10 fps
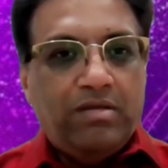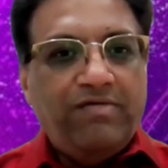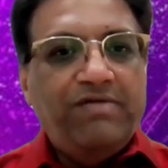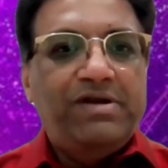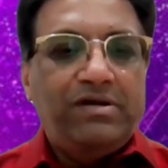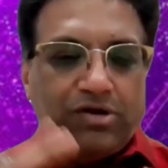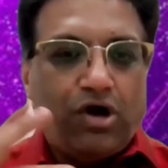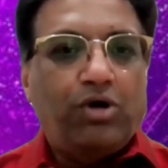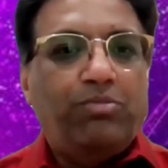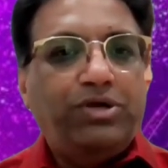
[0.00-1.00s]
We will
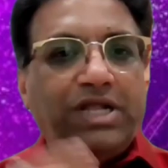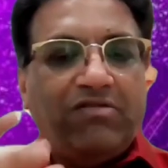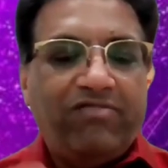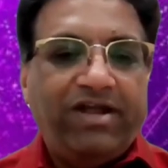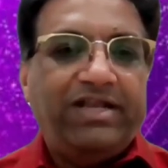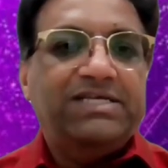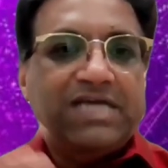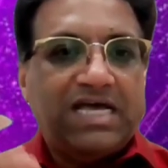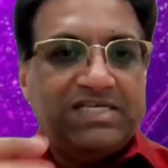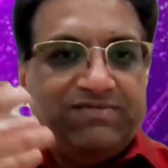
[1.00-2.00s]
talk about that weightage
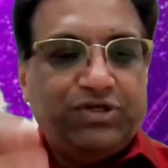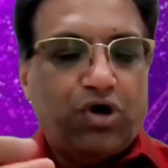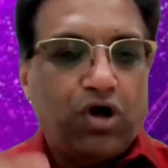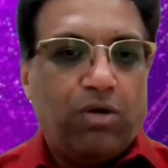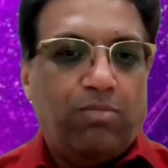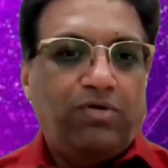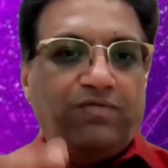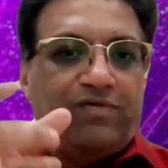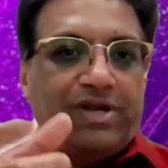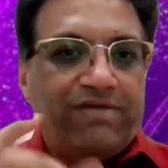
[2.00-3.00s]
as we talk
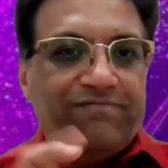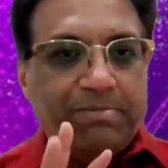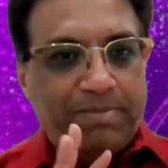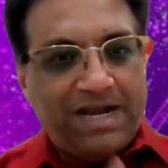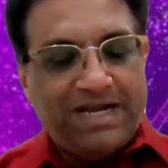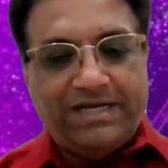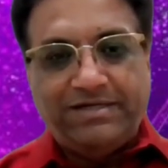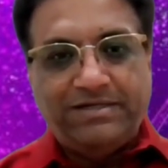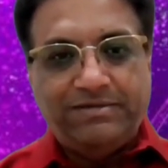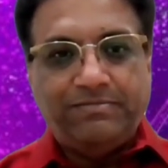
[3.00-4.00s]
about for every planet.
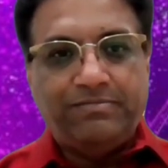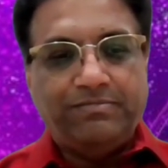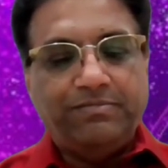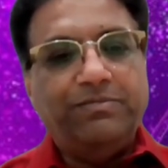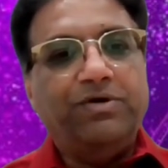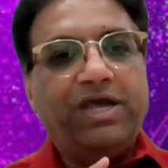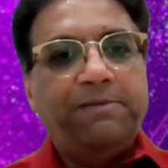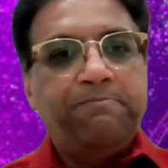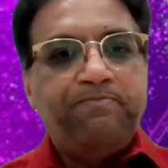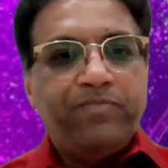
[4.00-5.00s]
Okay.
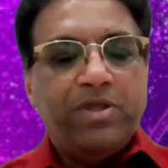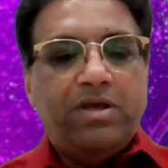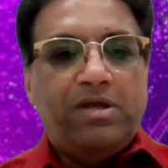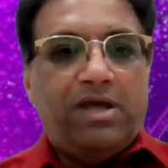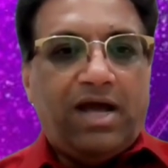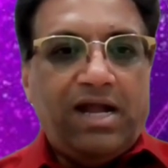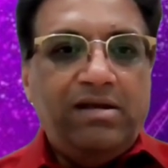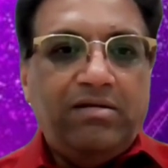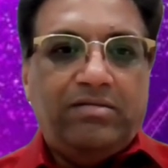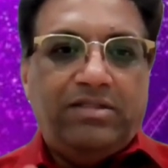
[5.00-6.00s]

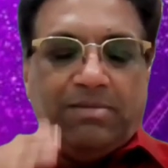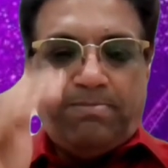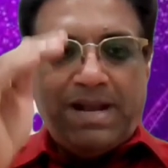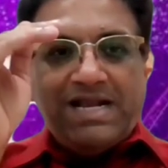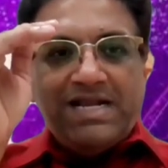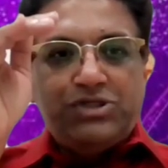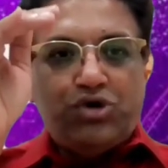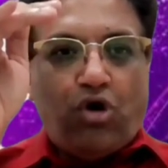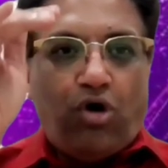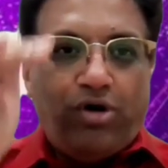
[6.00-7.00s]
And the planet's
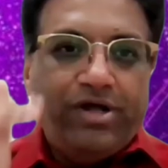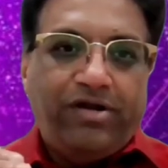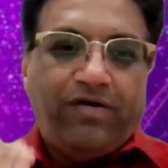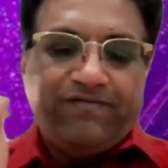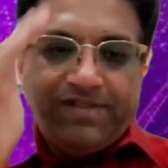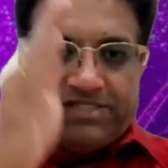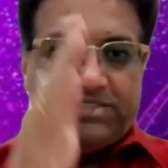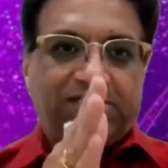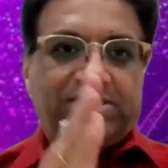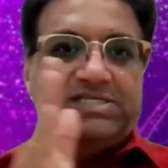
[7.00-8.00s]
order of
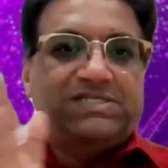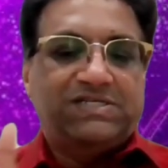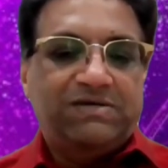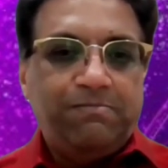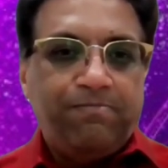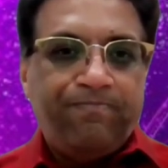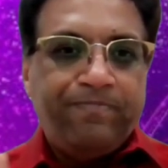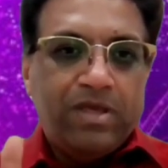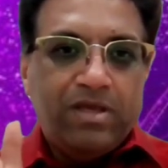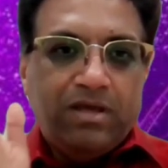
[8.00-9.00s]
dasha system
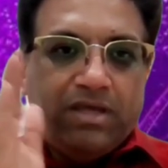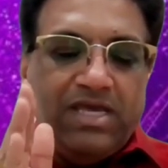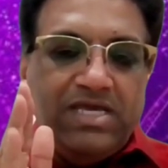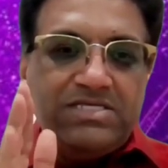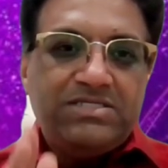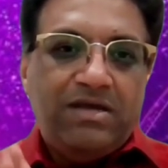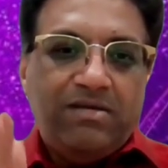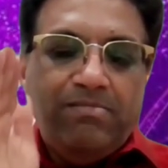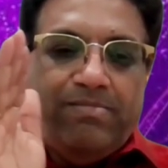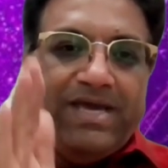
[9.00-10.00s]
is
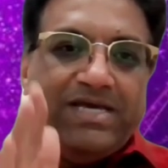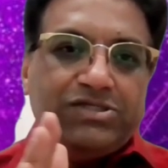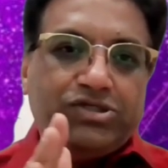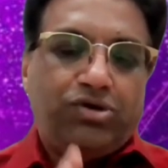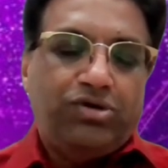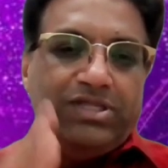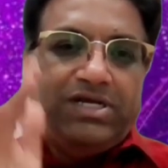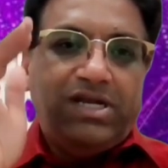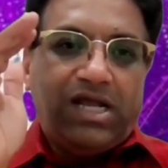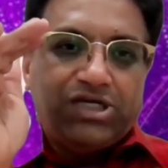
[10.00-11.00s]
based on
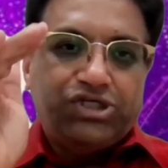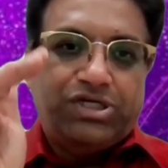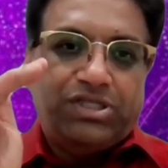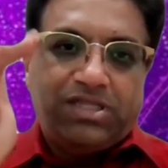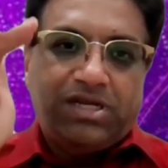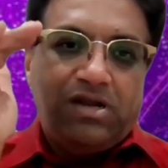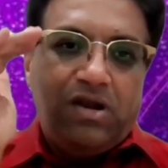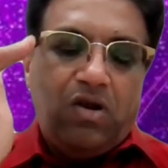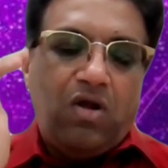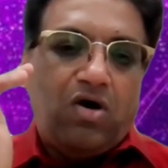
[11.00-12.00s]
the nakshatra
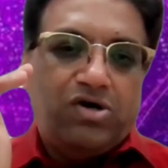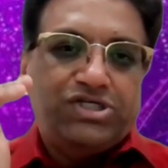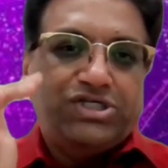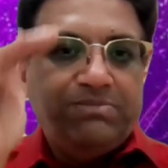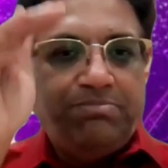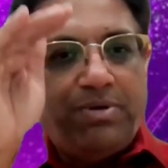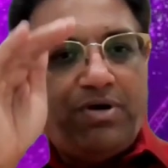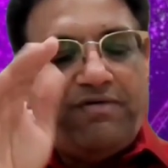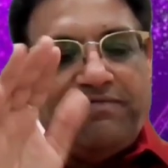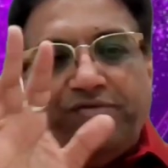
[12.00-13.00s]
lordship
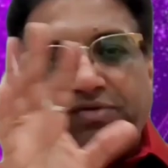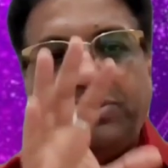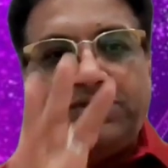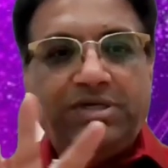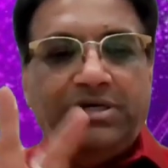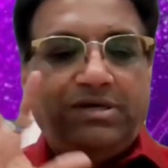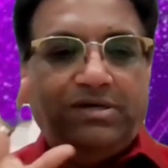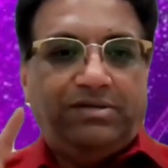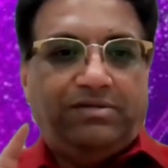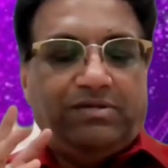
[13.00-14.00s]
of
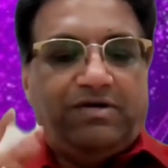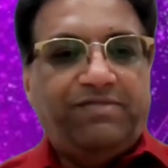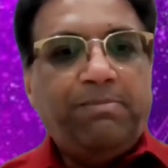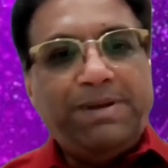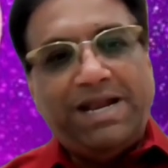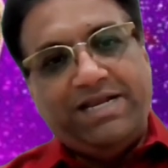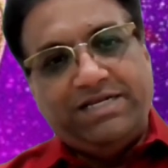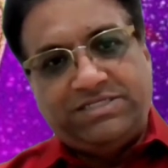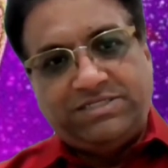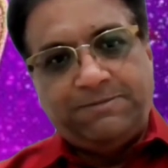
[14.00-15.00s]
the
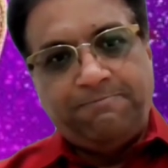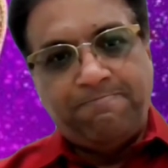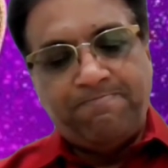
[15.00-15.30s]
planets.